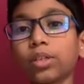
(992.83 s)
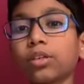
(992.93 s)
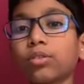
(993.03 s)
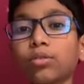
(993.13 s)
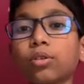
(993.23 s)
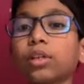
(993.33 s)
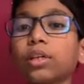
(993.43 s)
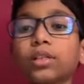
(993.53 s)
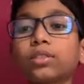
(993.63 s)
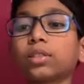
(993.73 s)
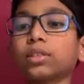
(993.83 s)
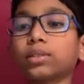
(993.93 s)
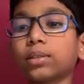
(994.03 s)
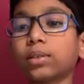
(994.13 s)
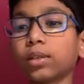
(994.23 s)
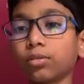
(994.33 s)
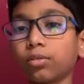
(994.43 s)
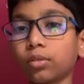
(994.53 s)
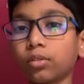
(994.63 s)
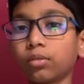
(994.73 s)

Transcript: here only at 6th grade.